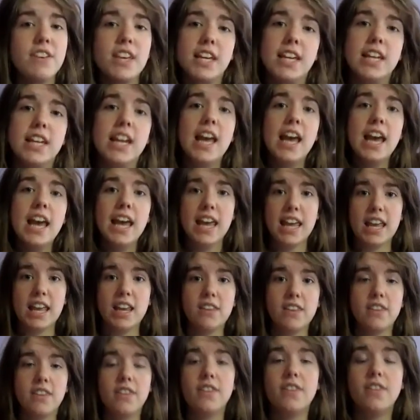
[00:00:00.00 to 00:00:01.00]
in
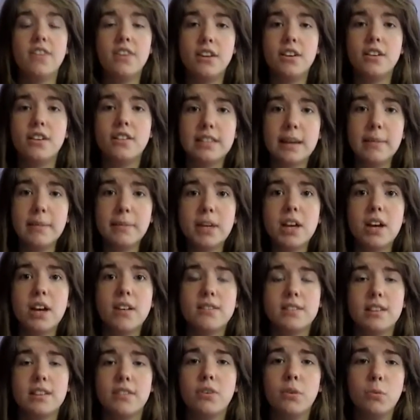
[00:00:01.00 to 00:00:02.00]
the demigod civil
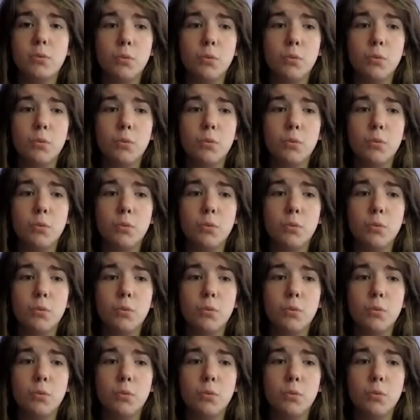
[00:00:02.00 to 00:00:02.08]
war,